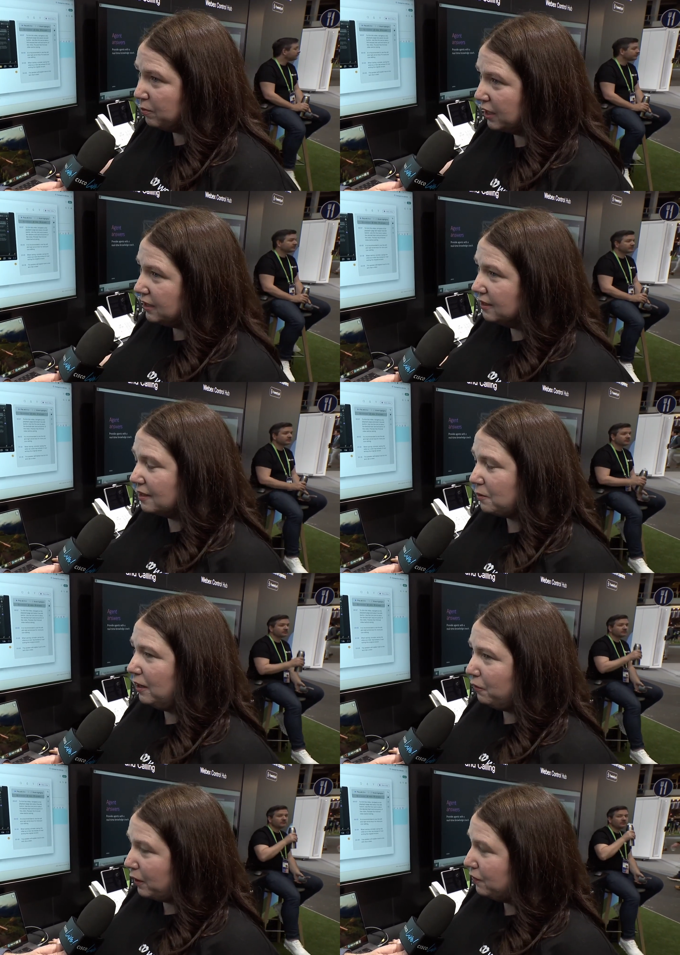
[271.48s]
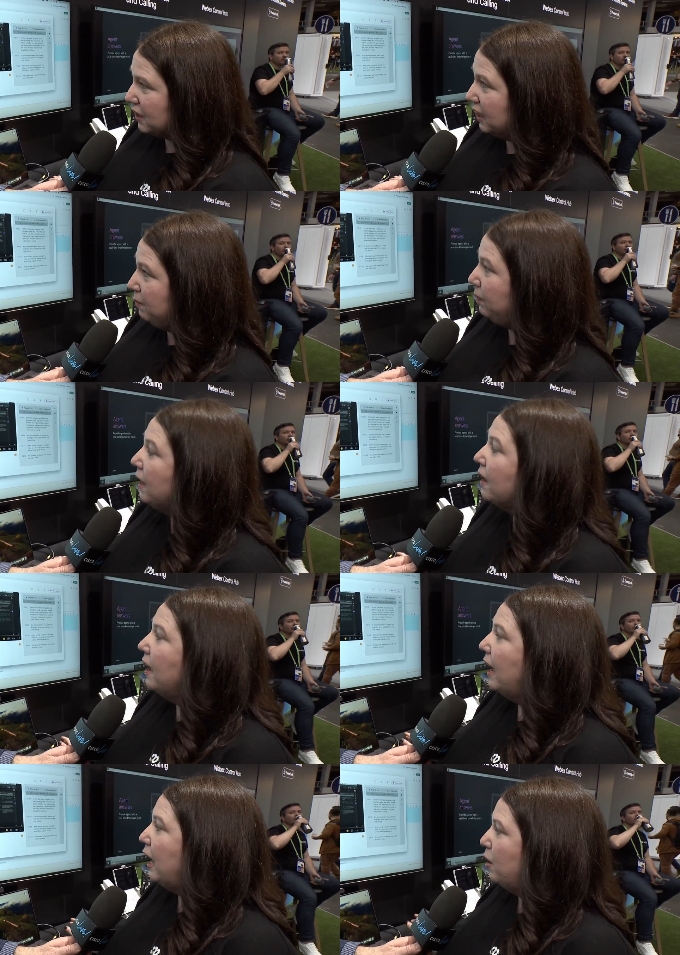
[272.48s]
in meetings as well if we have time,
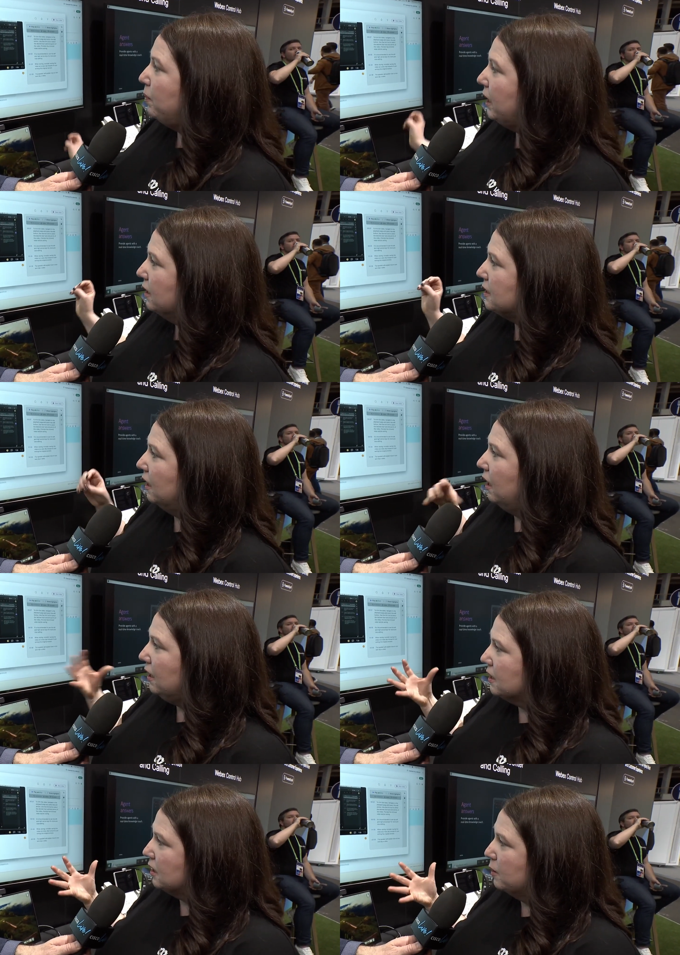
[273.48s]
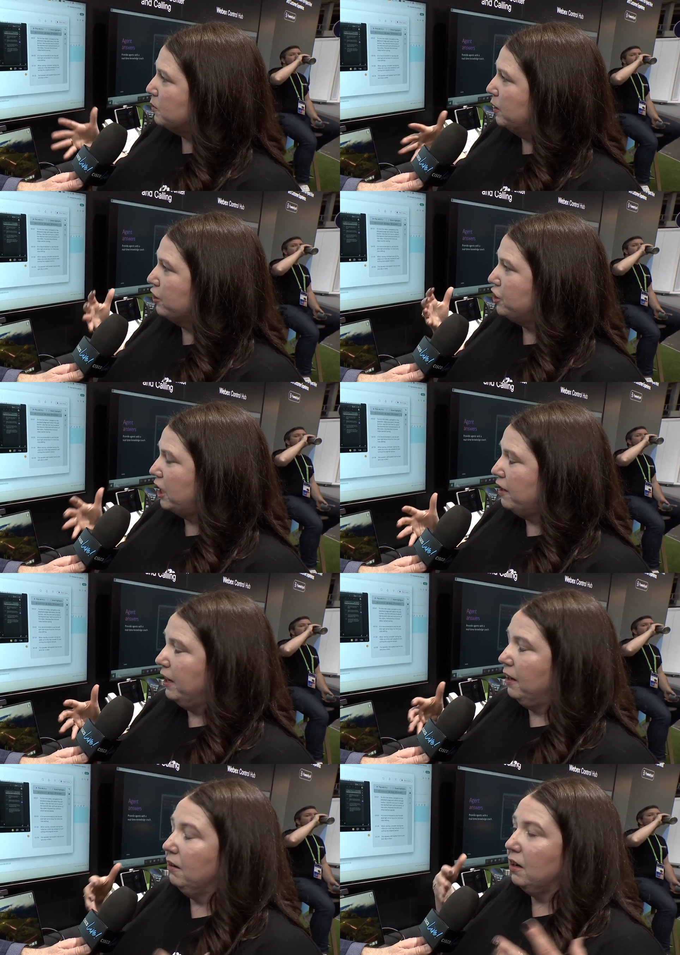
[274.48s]
because a lot of the times when you're
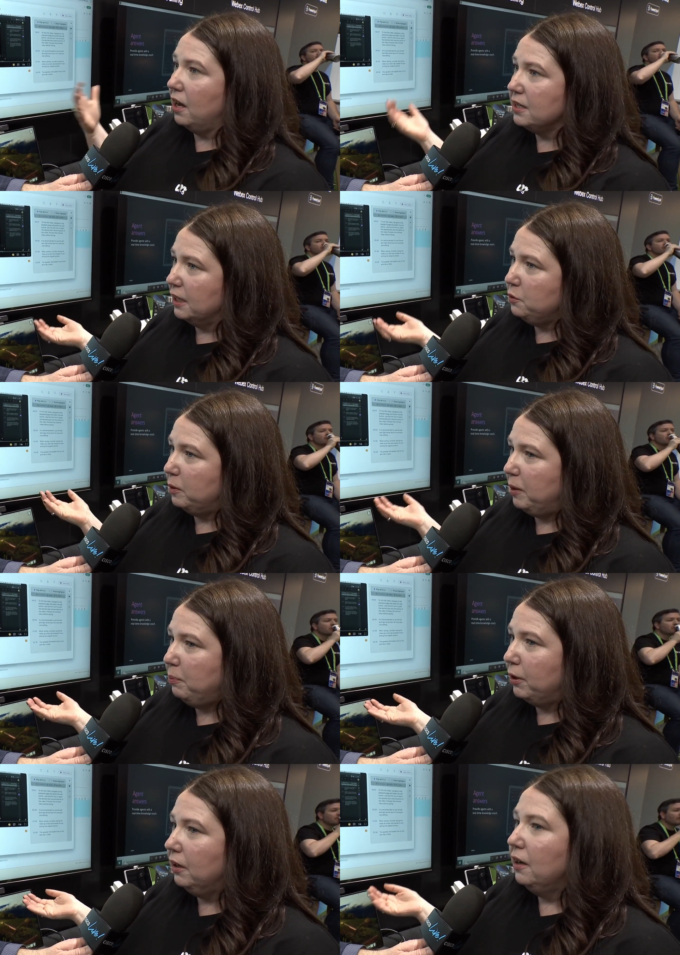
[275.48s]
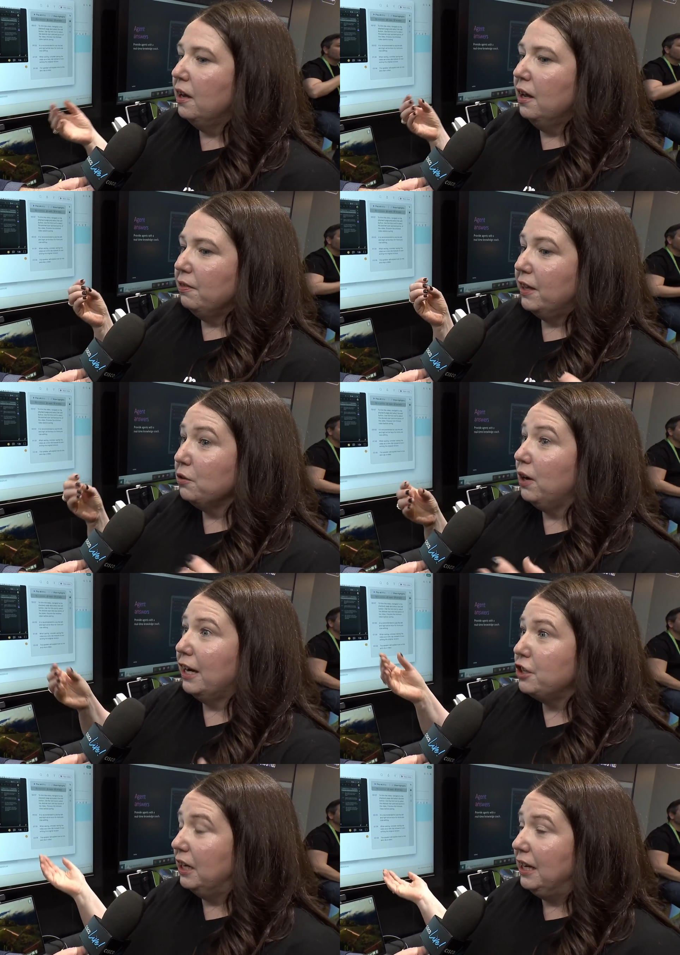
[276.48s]
sharing content with people, they don't
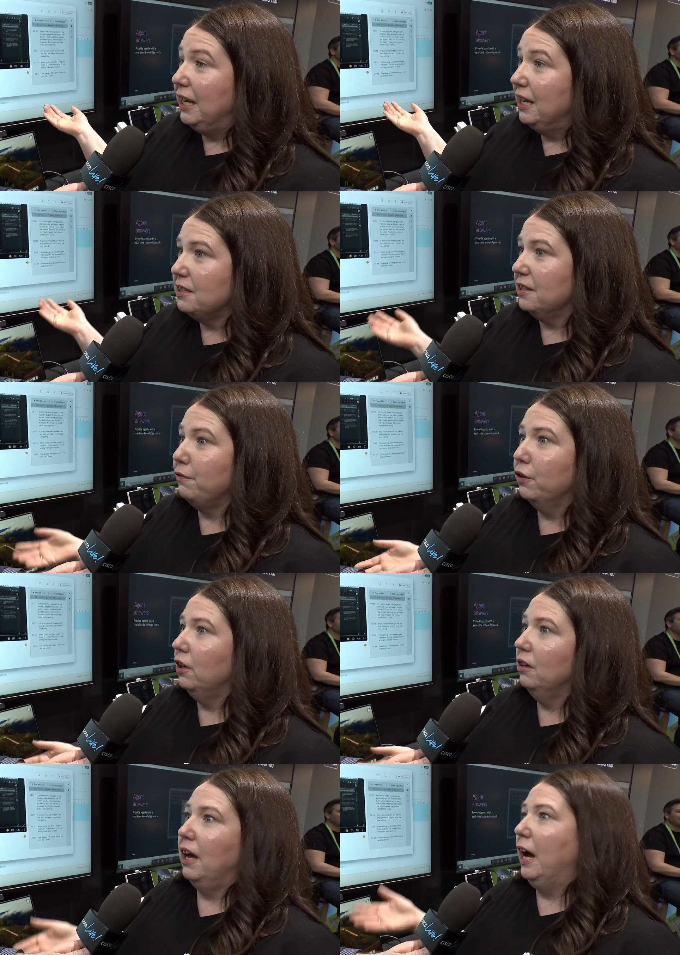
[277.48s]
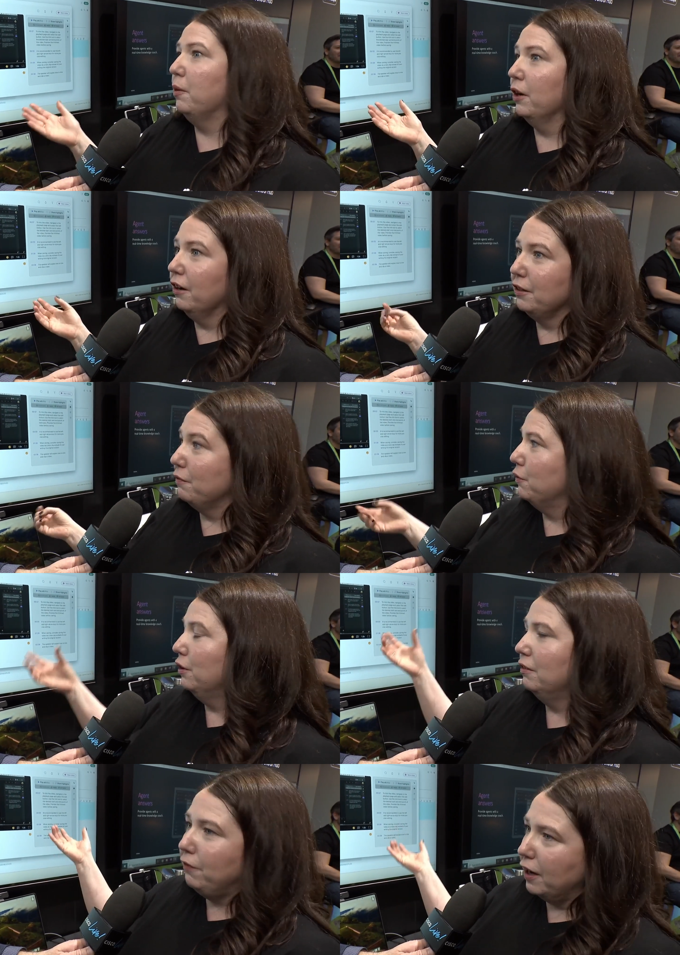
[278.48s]
actually need the full hour or the
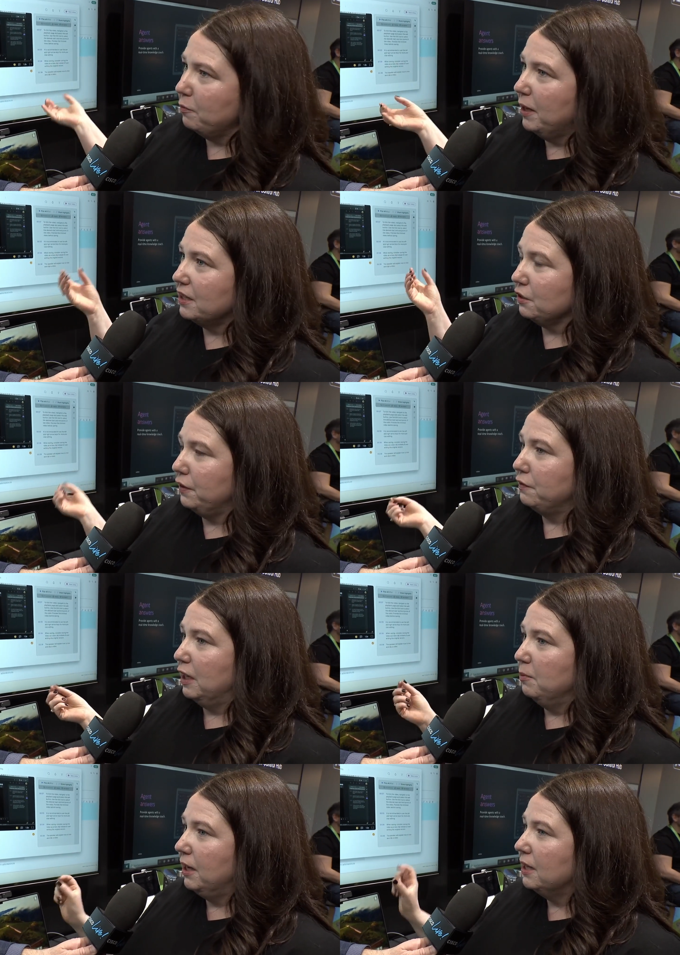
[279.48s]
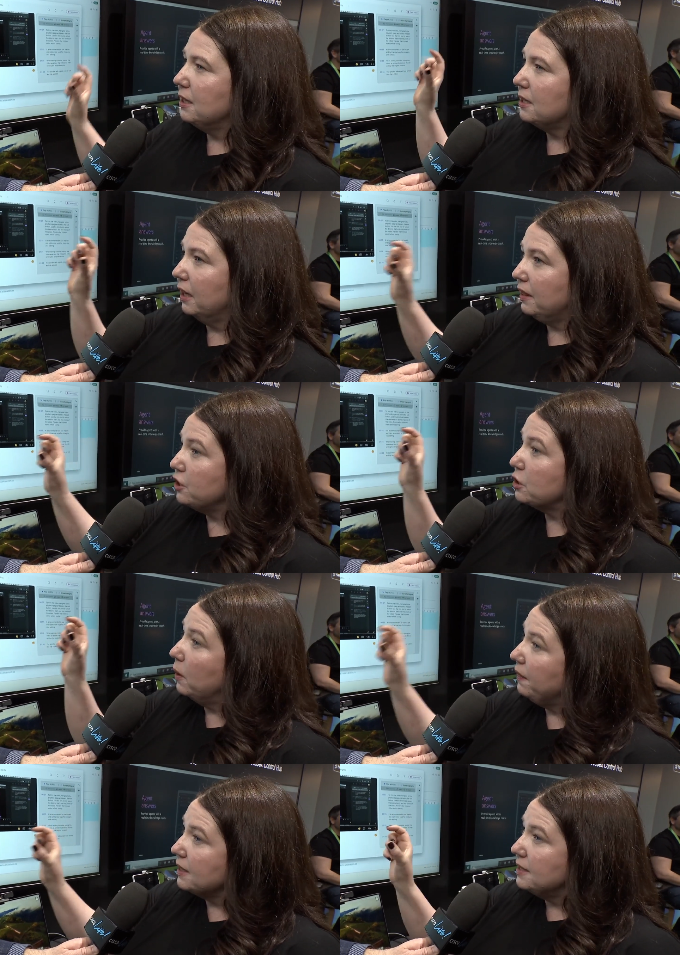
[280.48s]
full 5 minutes or 15 minutes. It's like they just
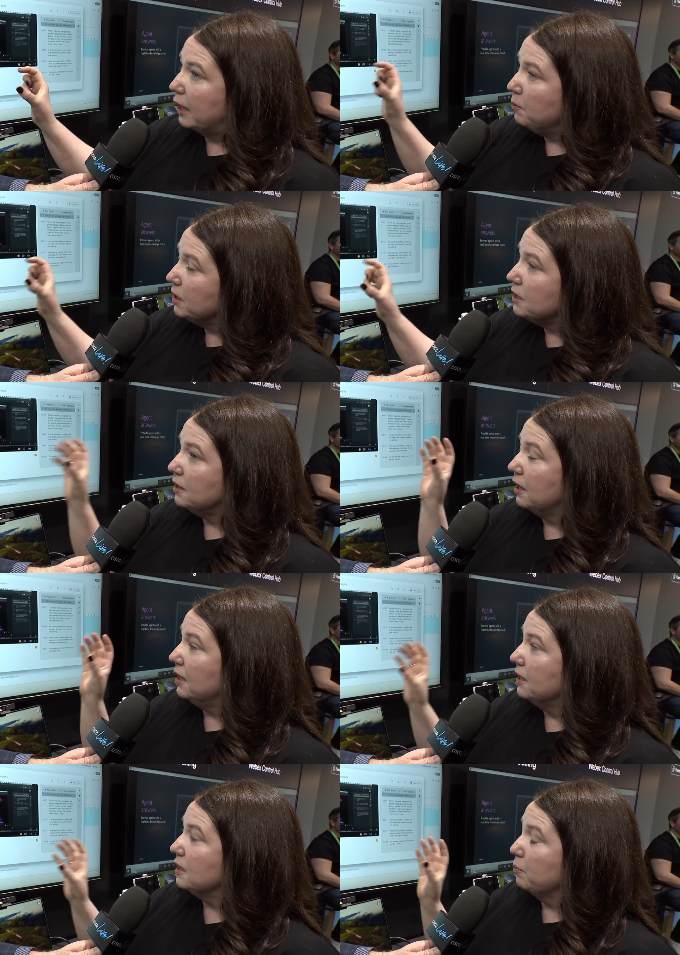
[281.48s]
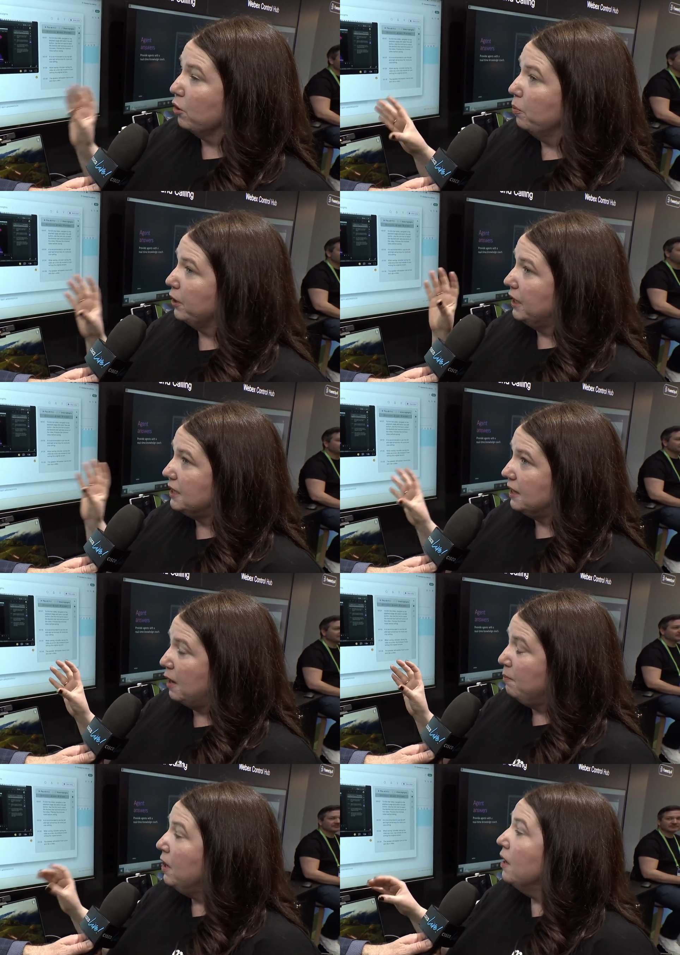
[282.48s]
want that segment that is appropriate to
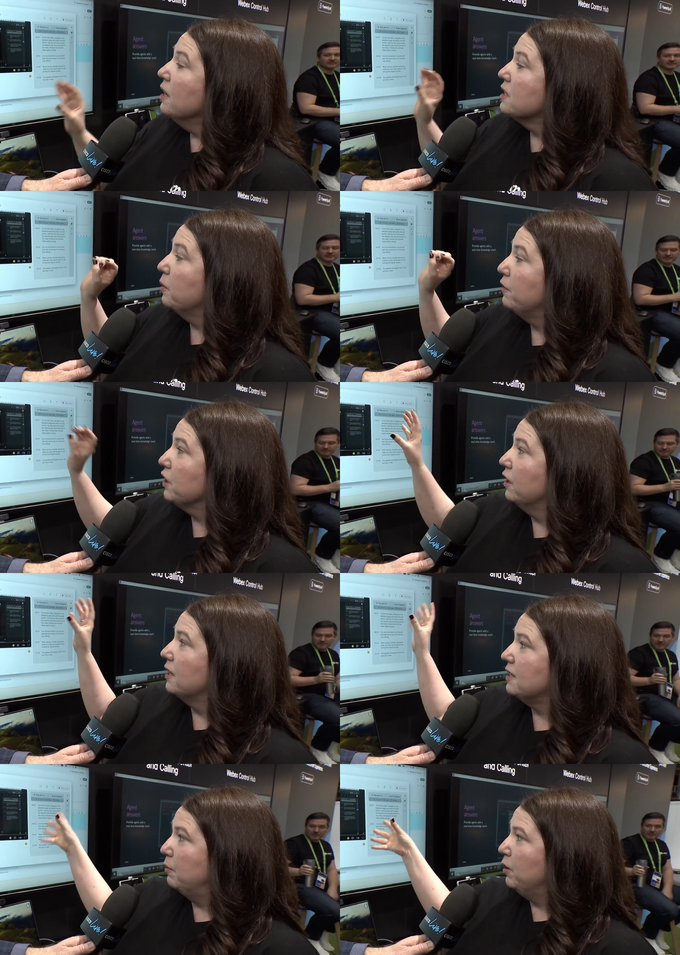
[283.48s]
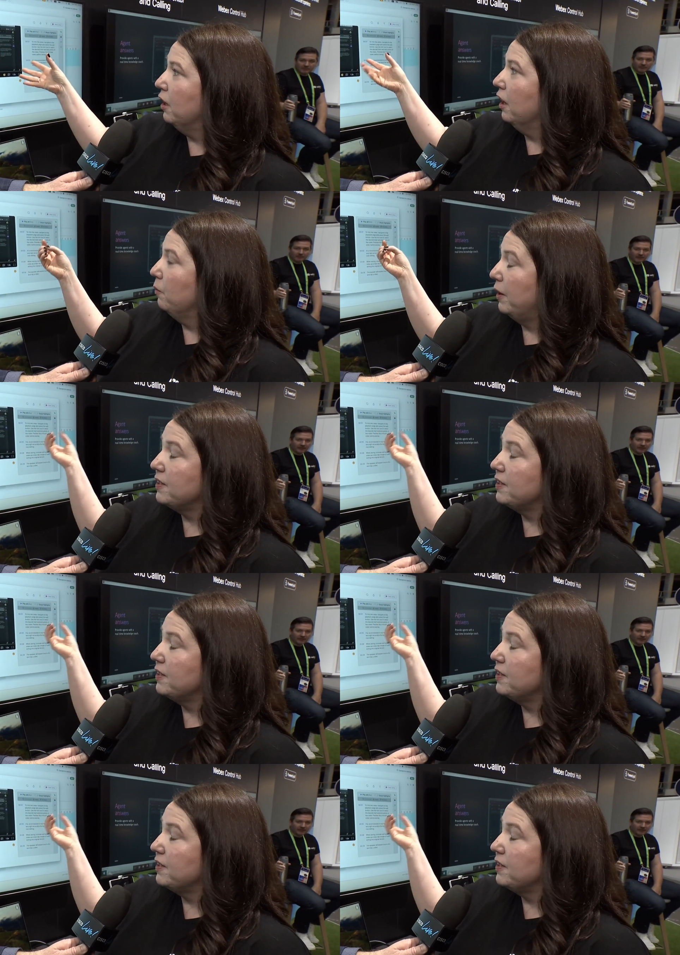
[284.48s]
them. So we have a similar